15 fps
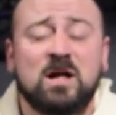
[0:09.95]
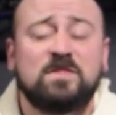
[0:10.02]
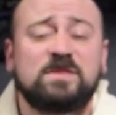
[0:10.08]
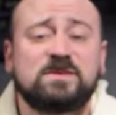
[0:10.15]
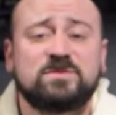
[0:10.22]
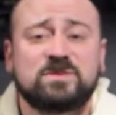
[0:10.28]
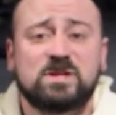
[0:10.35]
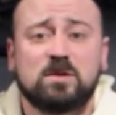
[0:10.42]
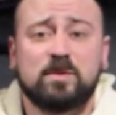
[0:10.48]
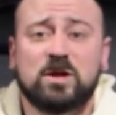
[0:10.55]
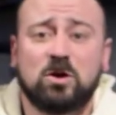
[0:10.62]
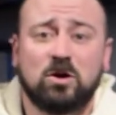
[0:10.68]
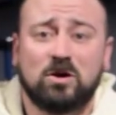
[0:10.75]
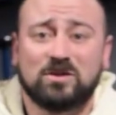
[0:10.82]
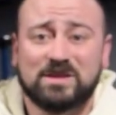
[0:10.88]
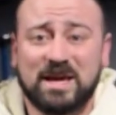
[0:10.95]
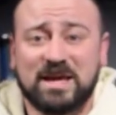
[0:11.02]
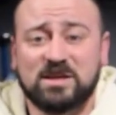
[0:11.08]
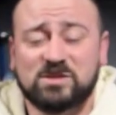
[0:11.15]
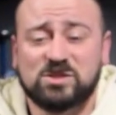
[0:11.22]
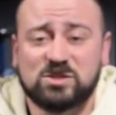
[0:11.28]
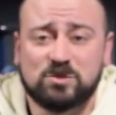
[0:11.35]
This is going to be called
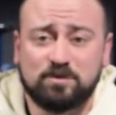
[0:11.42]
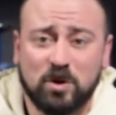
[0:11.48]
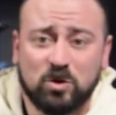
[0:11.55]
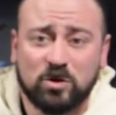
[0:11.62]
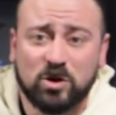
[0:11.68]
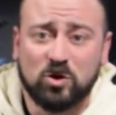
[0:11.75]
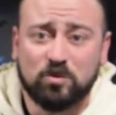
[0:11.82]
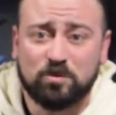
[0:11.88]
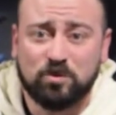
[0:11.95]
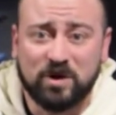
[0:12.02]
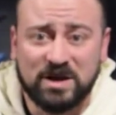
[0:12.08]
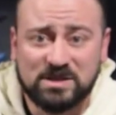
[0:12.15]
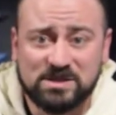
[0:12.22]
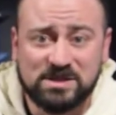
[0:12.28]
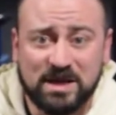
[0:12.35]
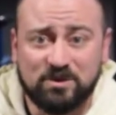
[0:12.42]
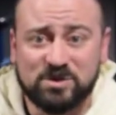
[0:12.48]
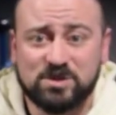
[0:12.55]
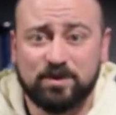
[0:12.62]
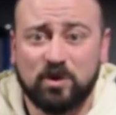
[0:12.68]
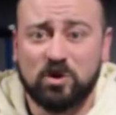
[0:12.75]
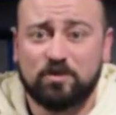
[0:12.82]
a Spoto press. Now, a
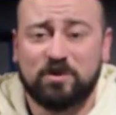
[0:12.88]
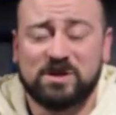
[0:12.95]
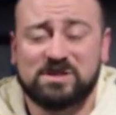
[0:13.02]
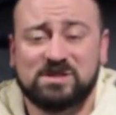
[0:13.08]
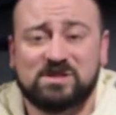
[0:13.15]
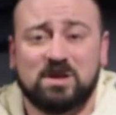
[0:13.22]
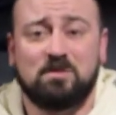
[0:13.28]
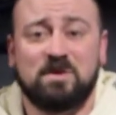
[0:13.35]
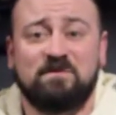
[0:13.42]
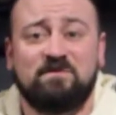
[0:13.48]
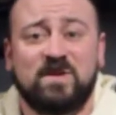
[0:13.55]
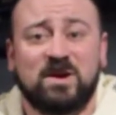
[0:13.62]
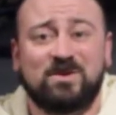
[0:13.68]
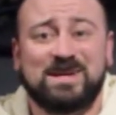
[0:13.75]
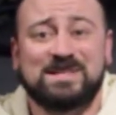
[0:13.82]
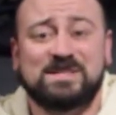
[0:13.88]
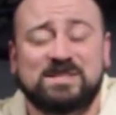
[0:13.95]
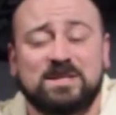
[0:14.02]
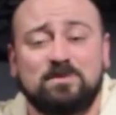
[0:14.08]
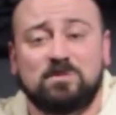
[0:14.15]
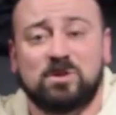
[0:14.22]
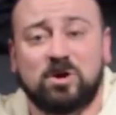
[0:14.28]
Spoto press is going to be very
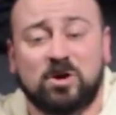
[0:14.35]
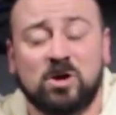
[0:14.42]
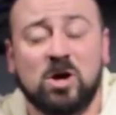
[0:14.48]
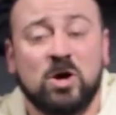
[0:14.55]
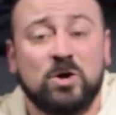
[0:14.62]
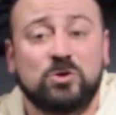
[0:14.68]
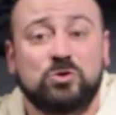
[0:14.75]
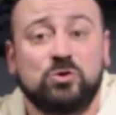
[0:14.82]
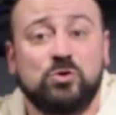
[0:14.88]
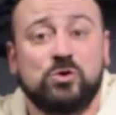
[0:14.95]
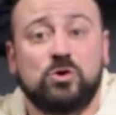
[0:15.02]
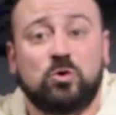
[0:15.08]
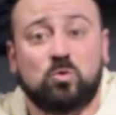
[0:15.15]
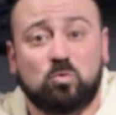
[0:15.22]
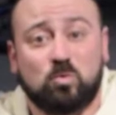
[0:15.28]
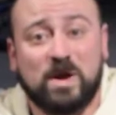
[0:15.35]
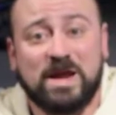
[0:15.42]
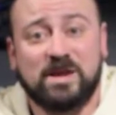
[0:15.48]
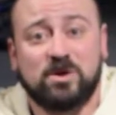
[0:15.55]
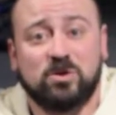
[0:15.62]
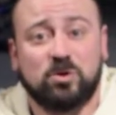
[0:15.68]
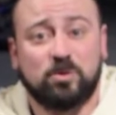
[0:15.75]
similar to your
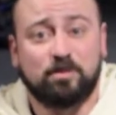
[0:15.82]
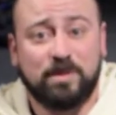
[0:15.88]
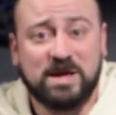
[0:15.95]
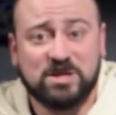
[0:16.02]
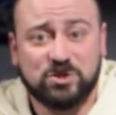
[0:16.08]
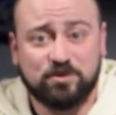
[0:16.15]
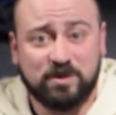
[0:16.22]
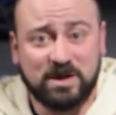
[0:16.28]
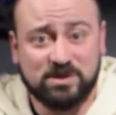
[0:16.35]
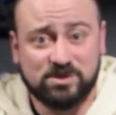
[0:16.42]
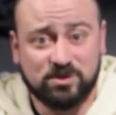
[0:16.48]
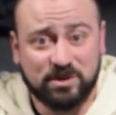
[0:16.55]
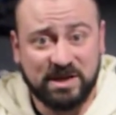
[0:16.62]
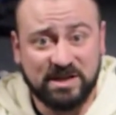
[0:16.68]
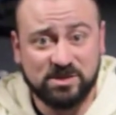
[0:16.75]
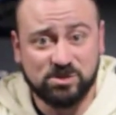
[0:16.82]
regular bench press, okay?